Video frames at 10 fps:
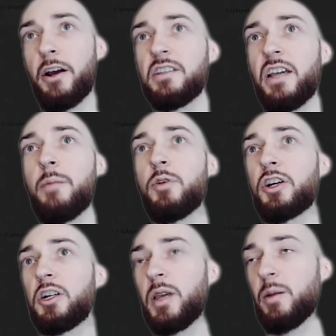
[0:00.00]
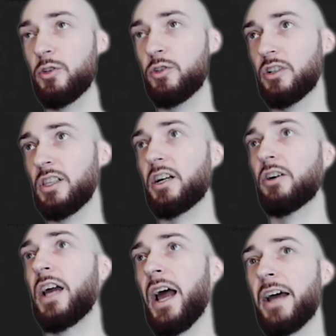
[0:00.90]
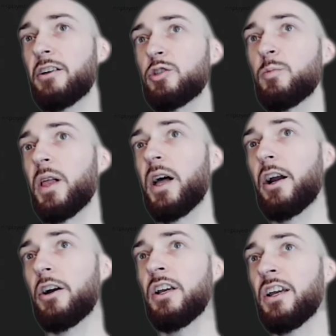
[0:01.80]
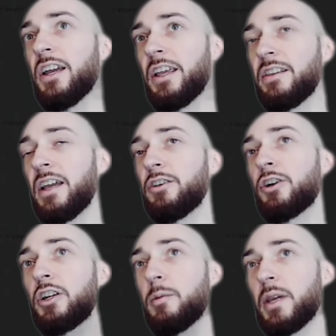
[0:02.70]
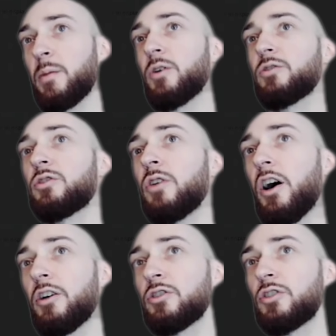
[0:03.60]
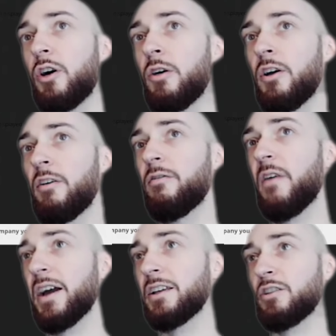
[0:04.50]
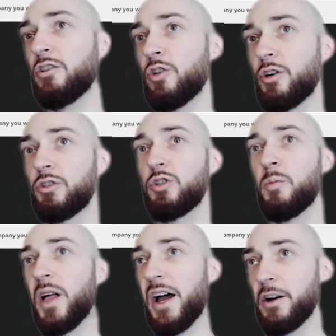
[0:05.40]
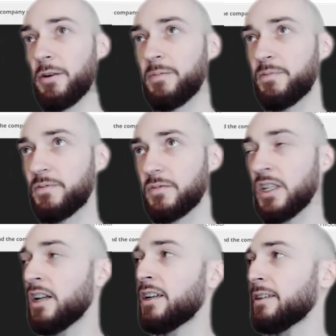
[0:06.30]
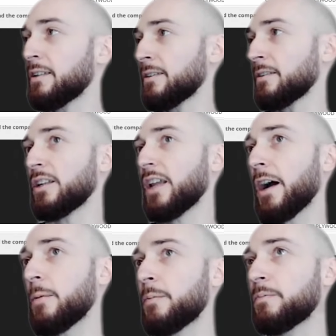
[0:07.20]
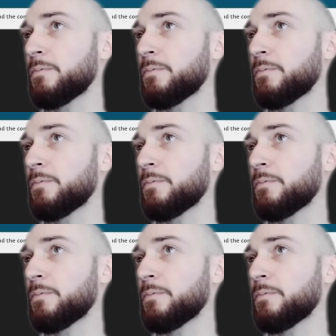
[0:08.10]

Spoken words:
tab, you're going to be able to click on add a supplier, and then you're going to be able to also find your supplier. Now,